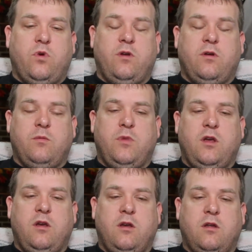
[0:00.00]

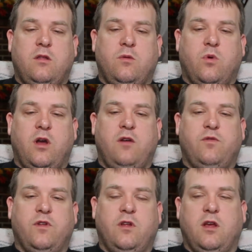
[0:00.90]
me and the
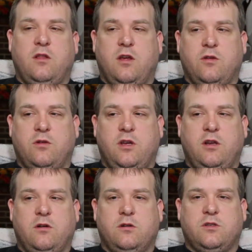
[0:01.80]
wife and the other
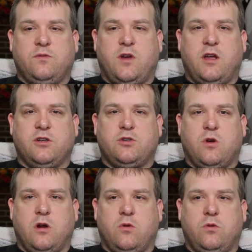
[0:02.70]
leaders have kind of
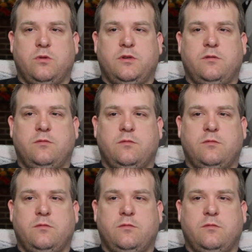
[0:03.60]
struggled